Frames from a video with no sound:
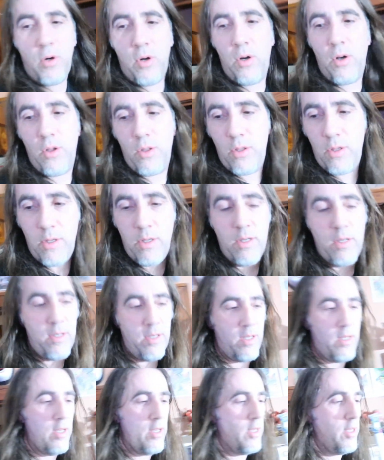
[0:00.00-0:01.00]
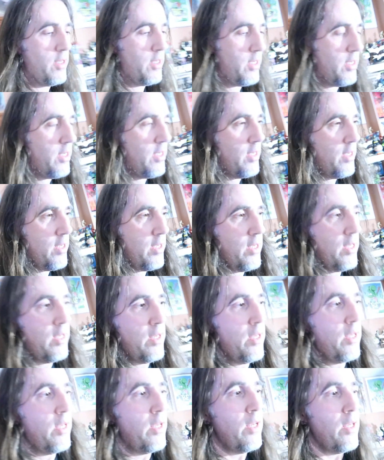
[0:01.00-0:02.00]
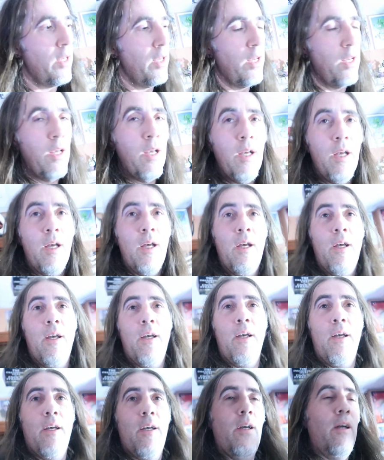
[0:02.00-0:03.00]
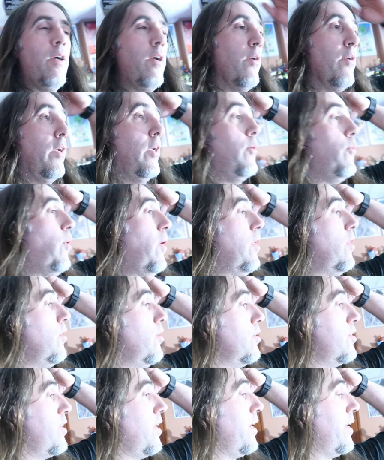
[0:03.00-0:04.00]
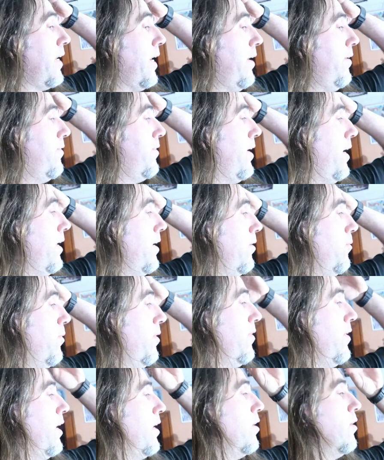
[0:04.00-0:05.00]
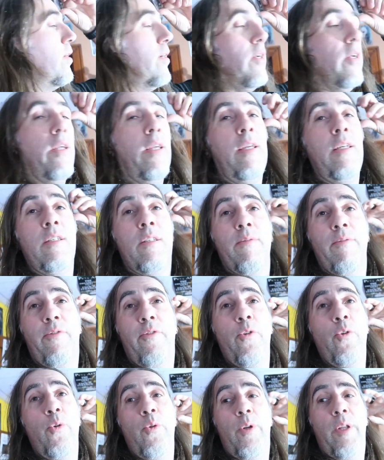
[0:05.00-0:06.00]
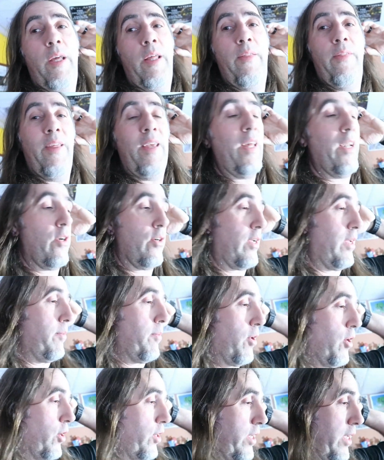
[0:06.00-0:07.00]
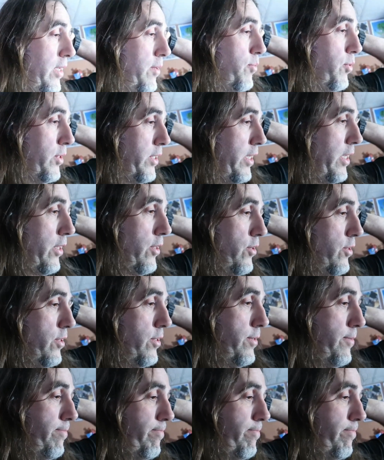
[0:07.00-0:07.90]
I ate half of the thing and you ate some greasy pizza. All right. Well, it looks like I've got it. We've got to go eat some food and then I'll get my arcade put together.